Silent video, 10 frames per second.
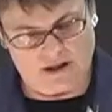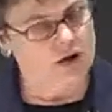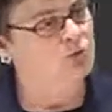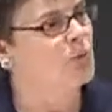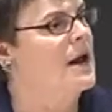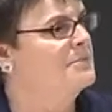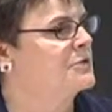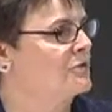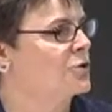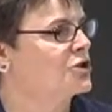that a raped
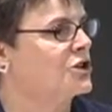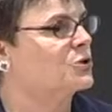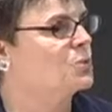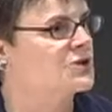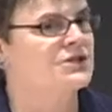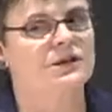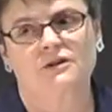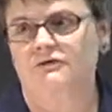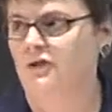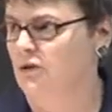virgin was still
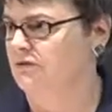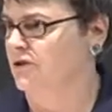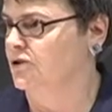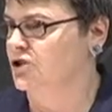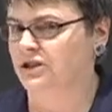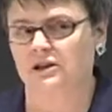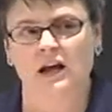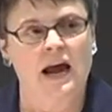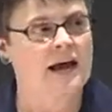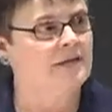a full virgin,
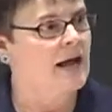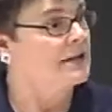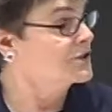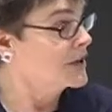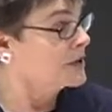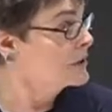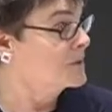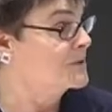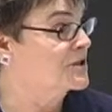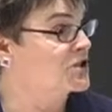and that's uh, the
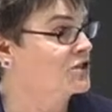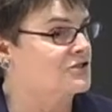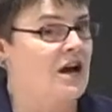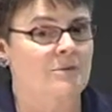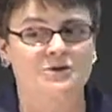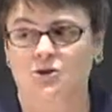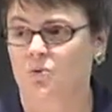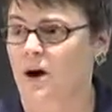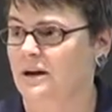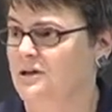position of Thomas
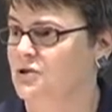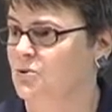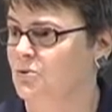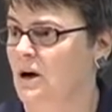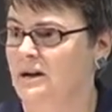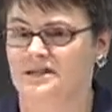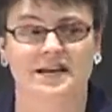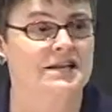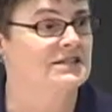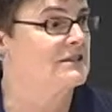Aquinas, who uh,
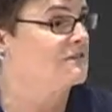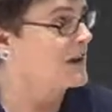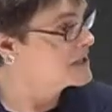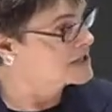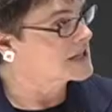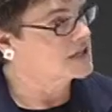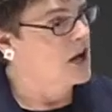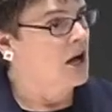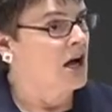says, in fact, he says,